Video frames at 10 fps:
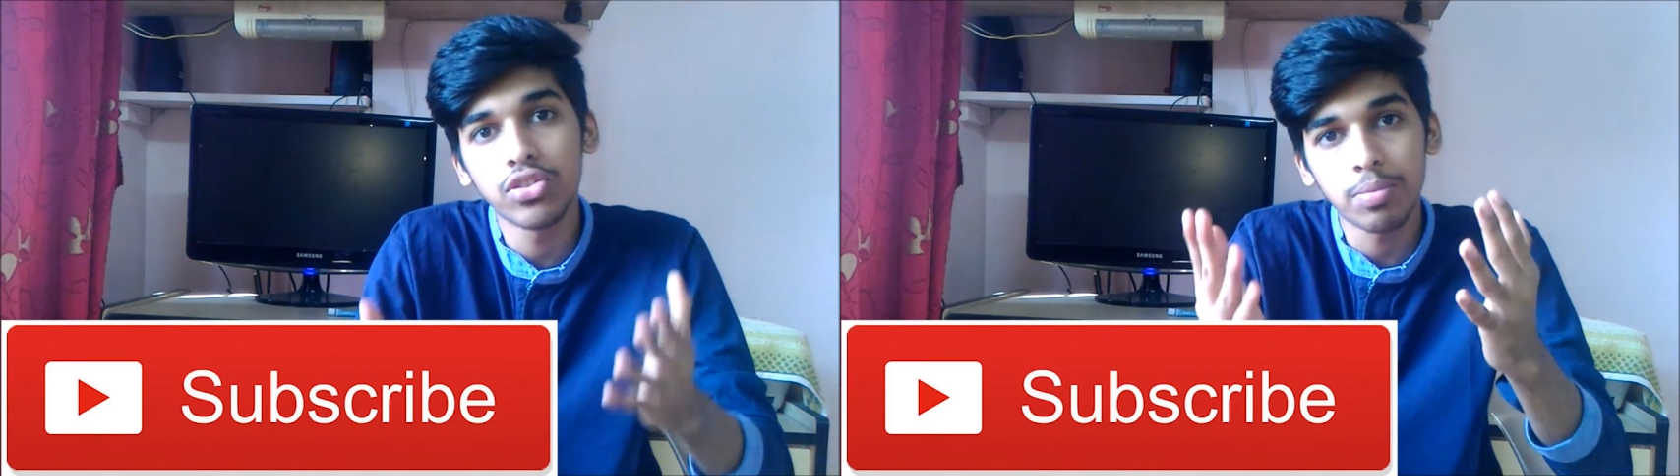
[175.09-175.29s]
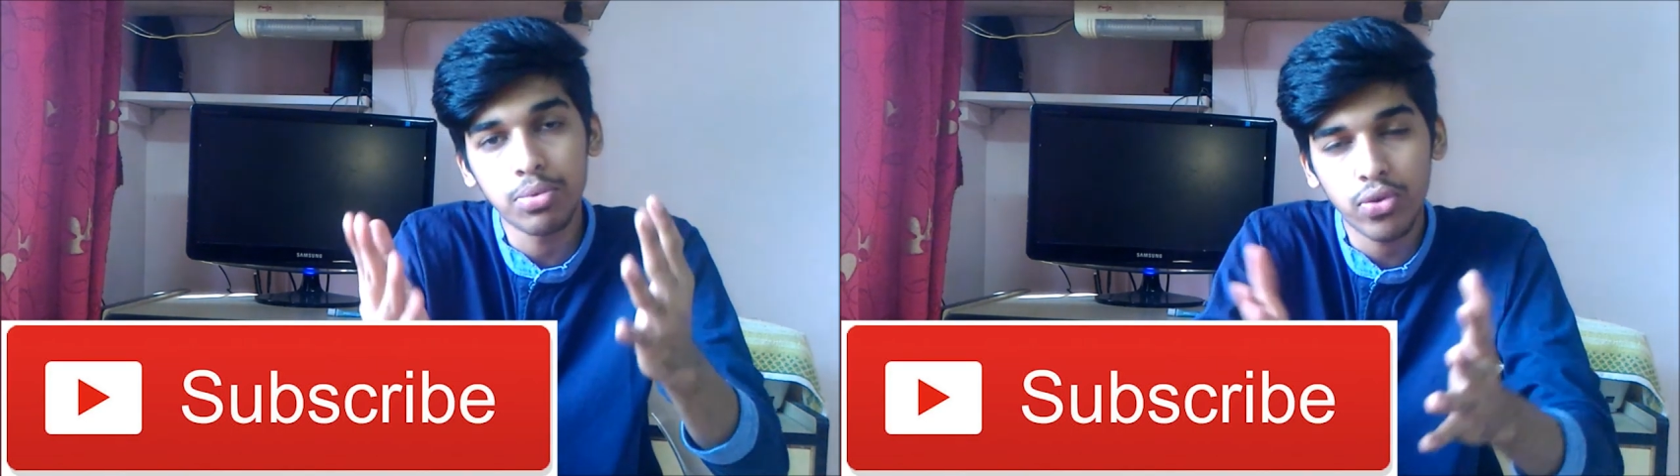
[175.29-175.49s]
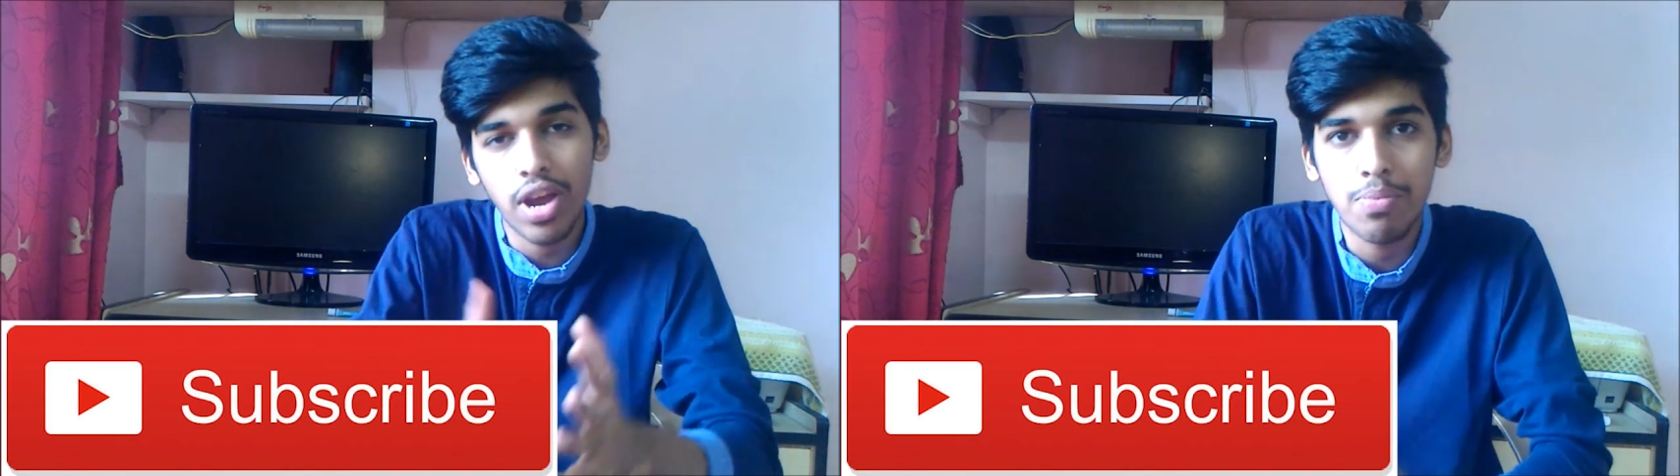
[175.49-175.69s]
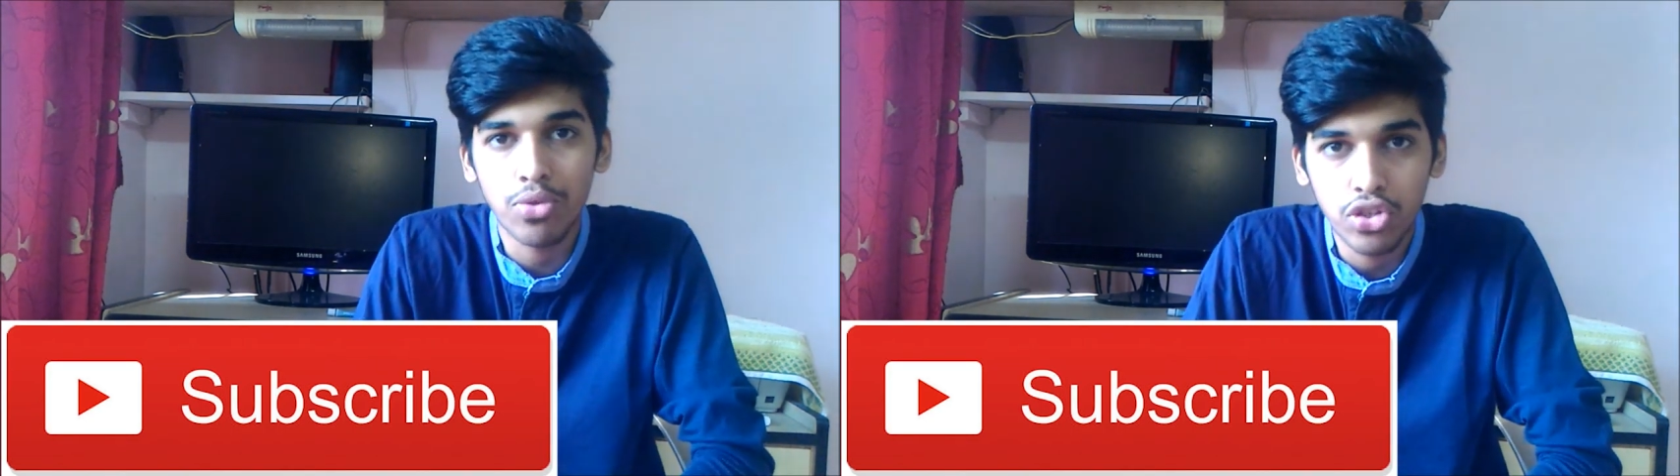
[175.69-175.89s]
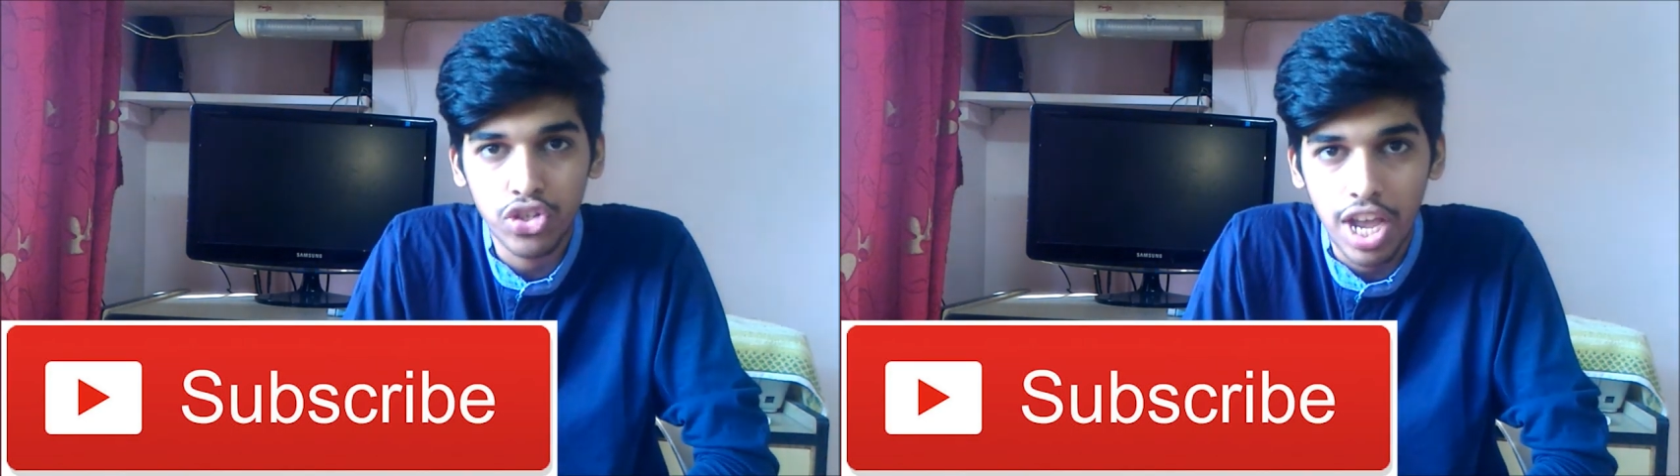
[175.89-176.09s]
Subscribe to
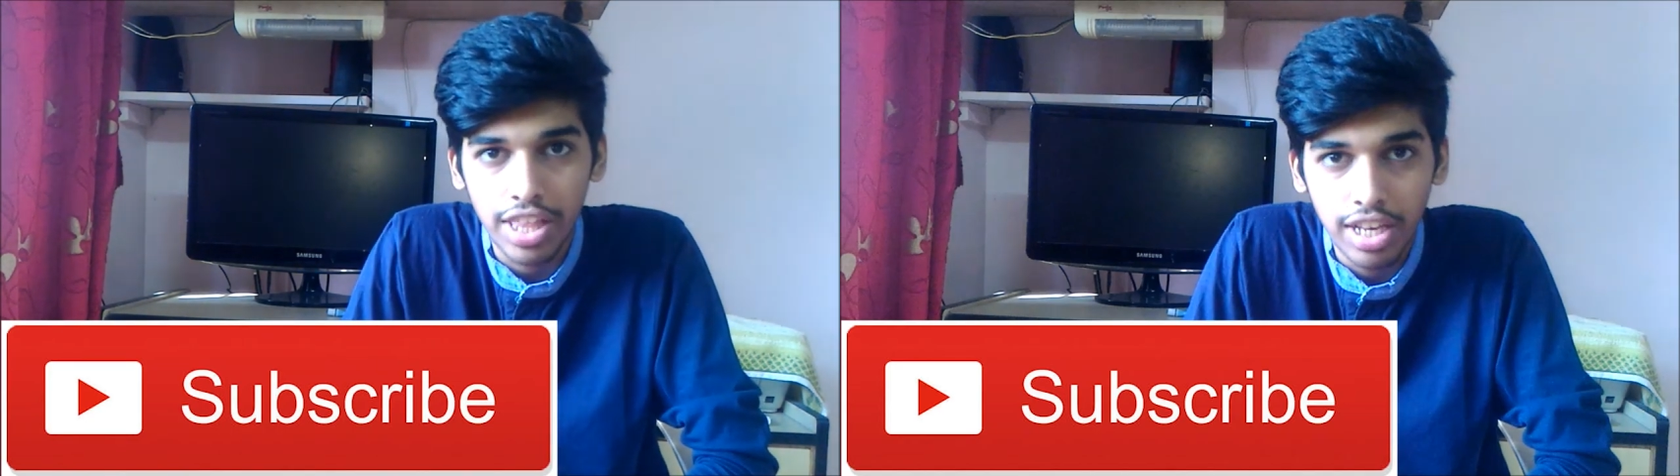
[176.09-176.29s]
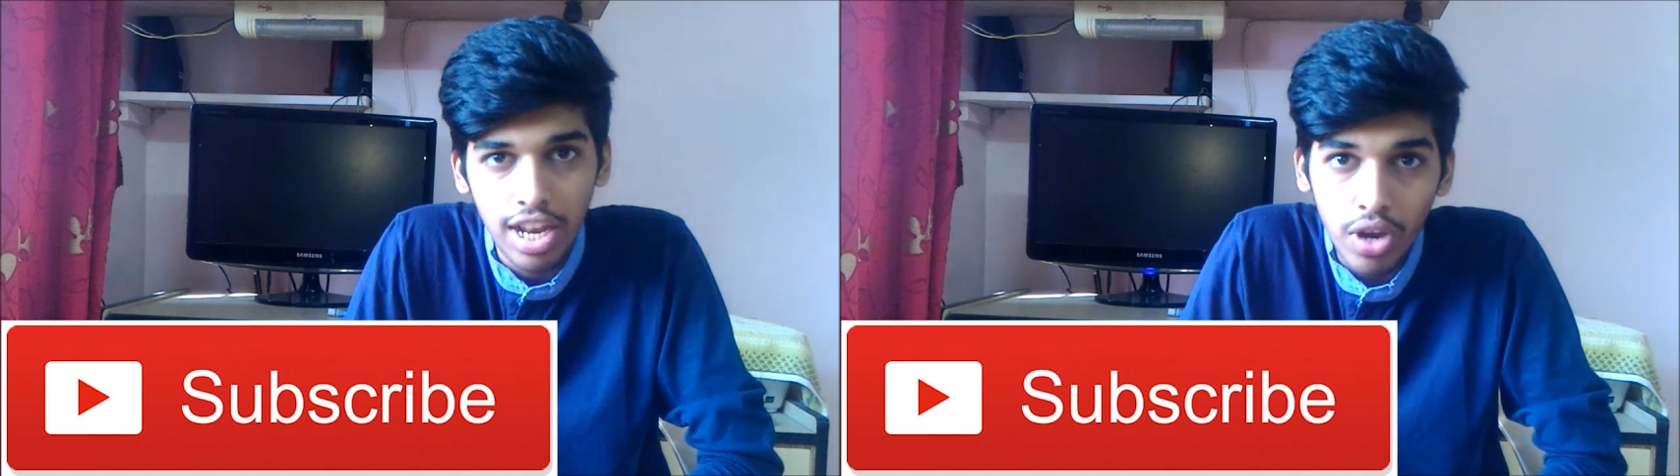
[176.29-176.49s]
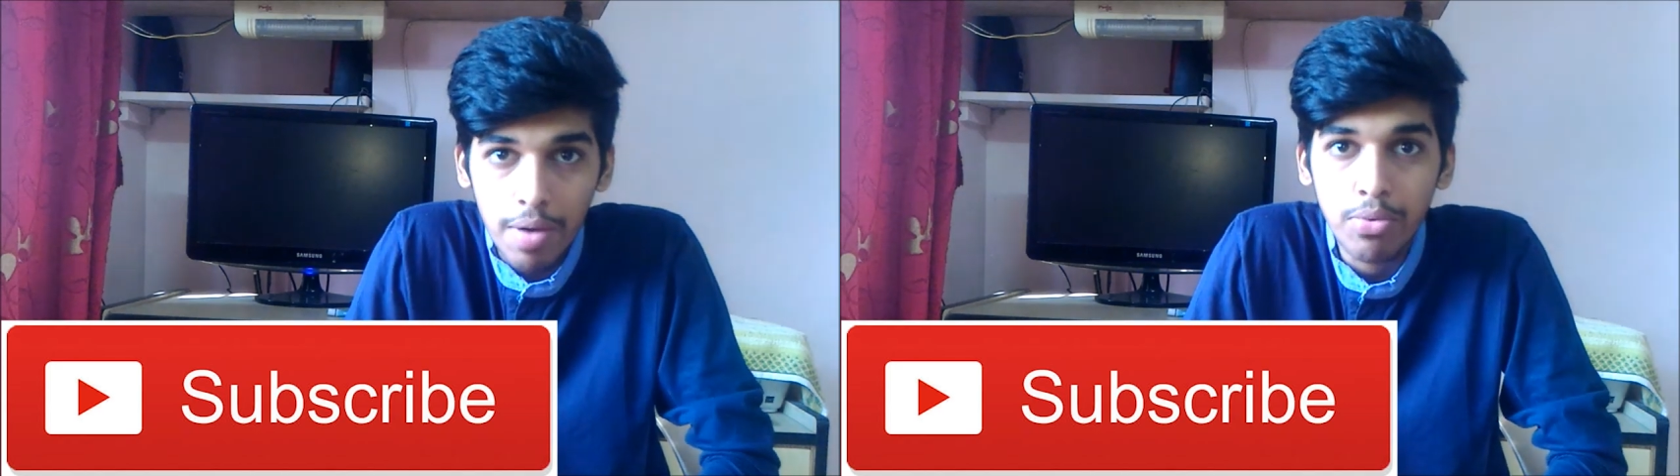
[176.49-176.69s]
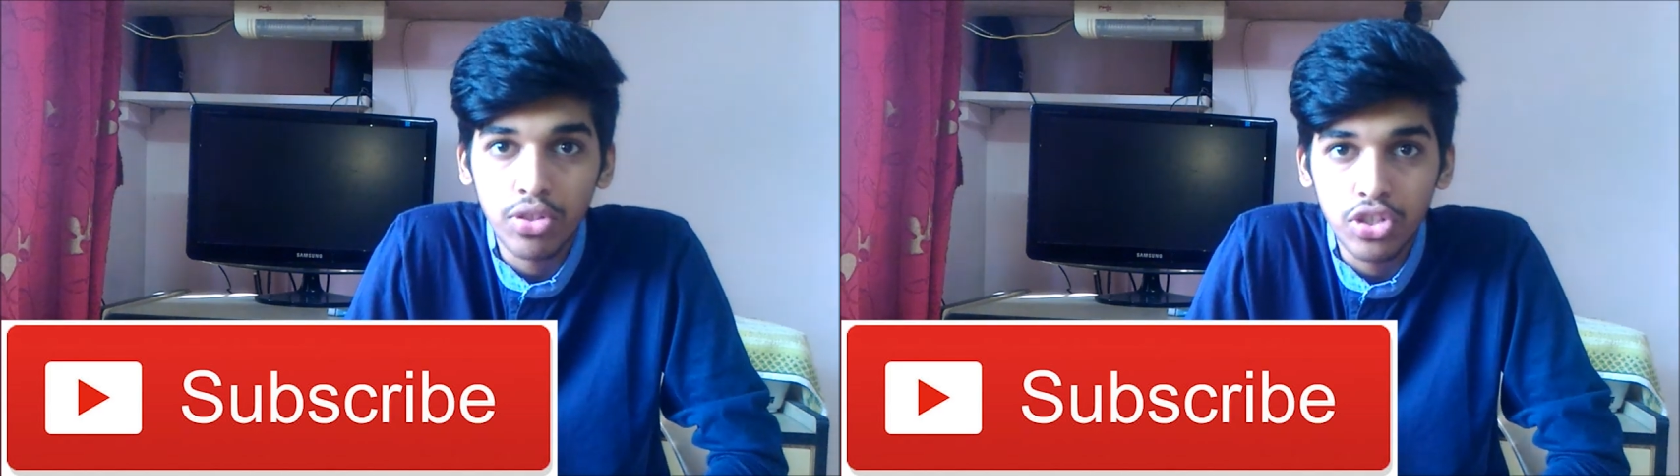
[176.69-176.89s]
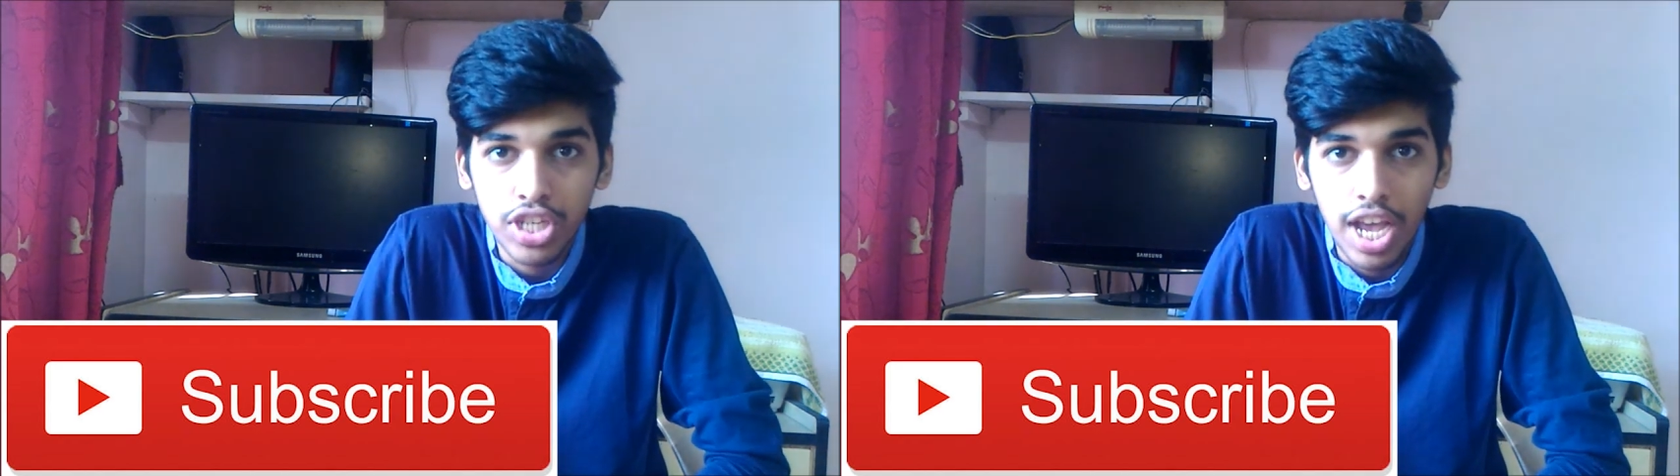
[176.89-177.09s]
the
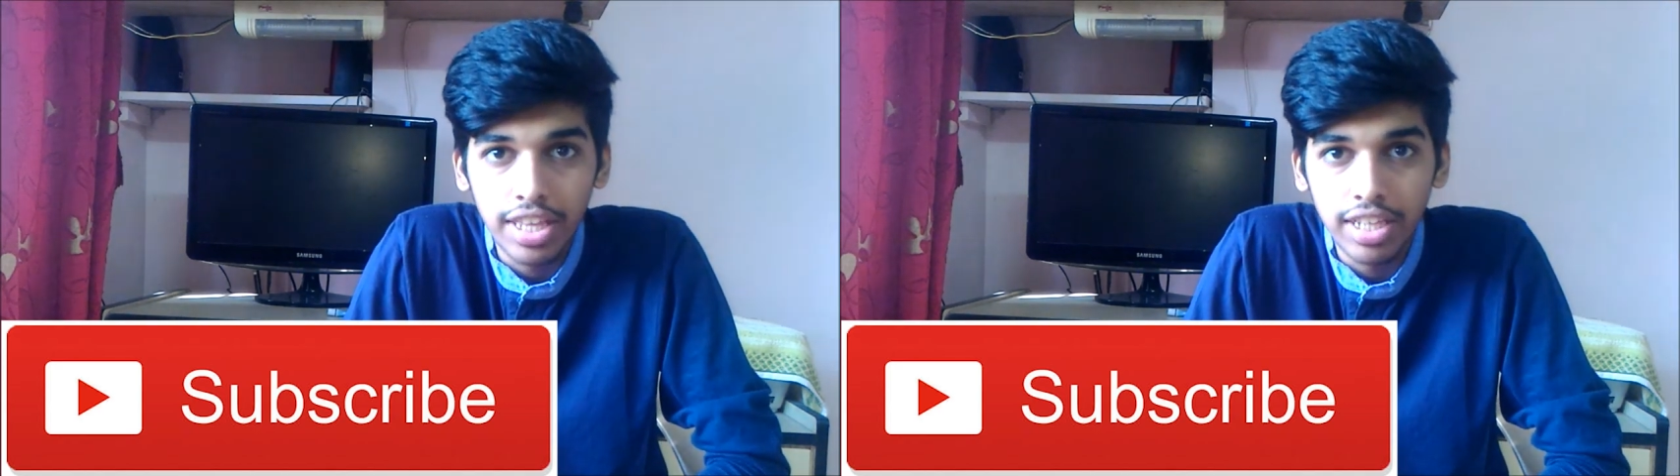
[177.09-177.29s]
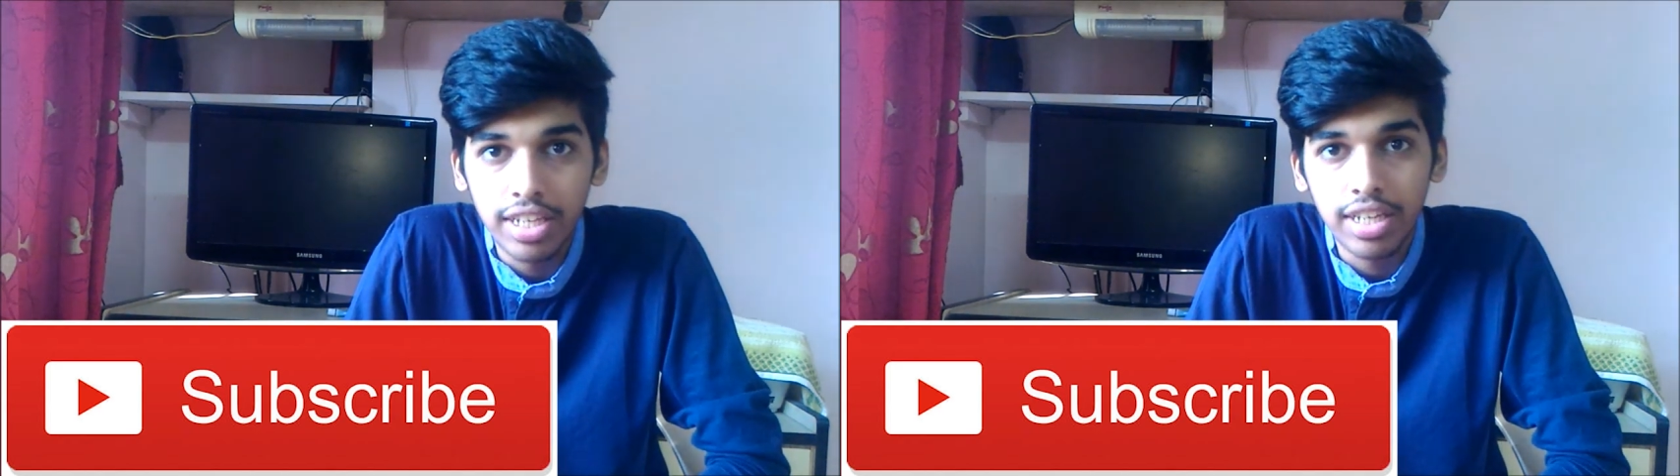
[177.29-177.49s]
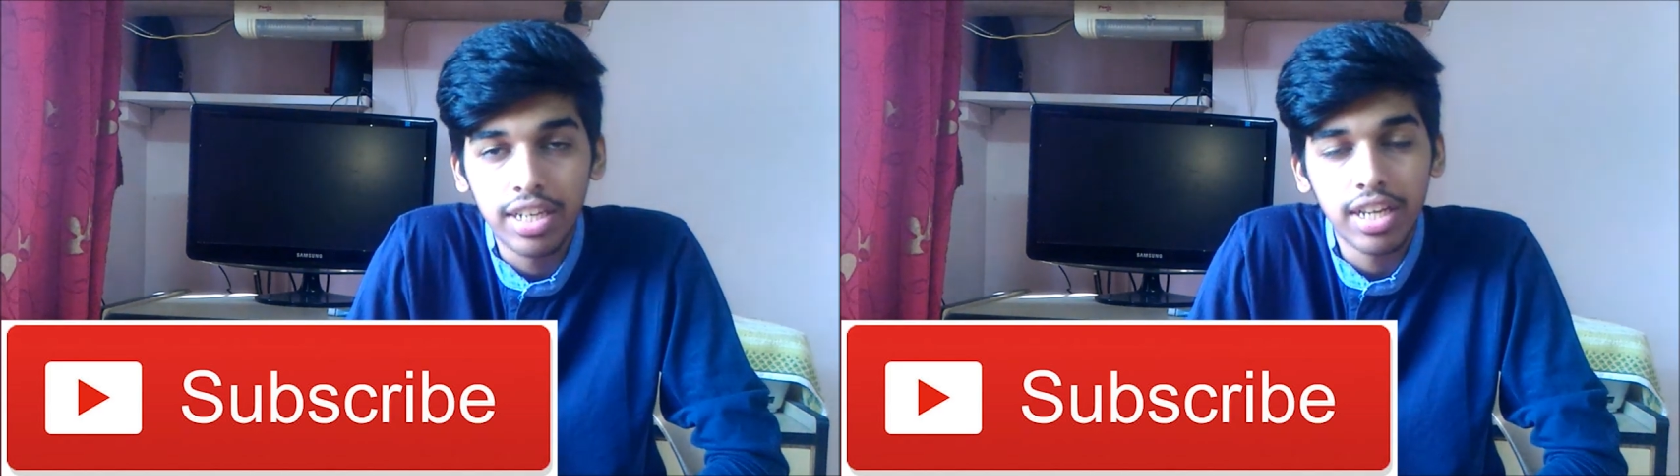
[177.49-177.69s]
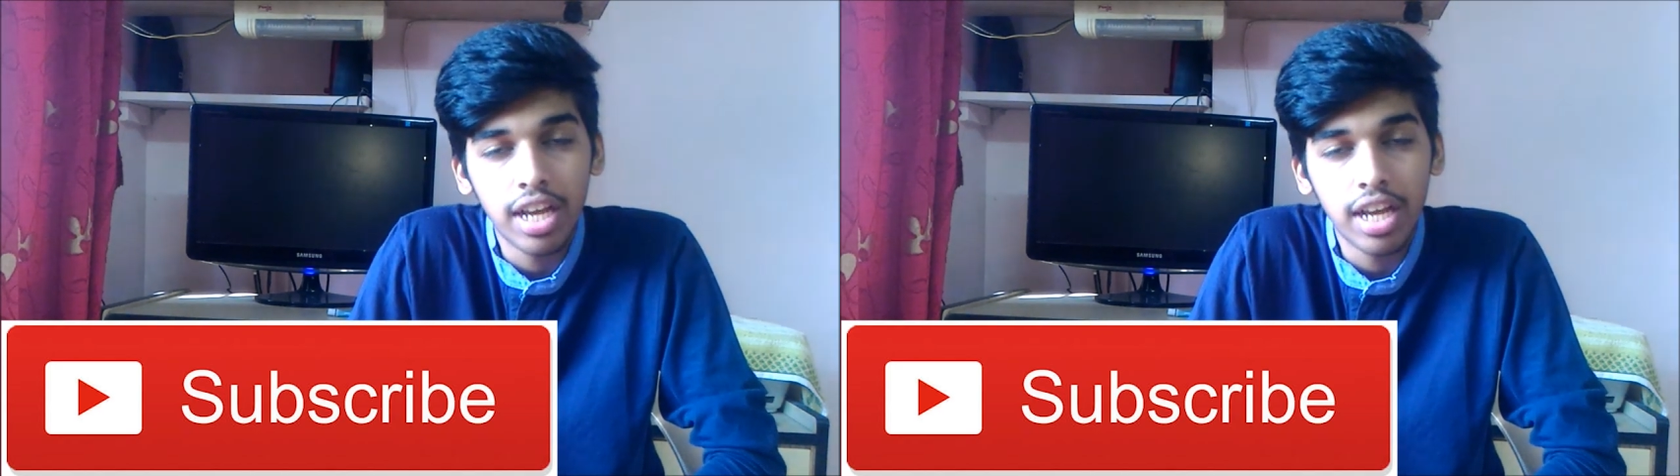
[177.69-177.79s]
channel.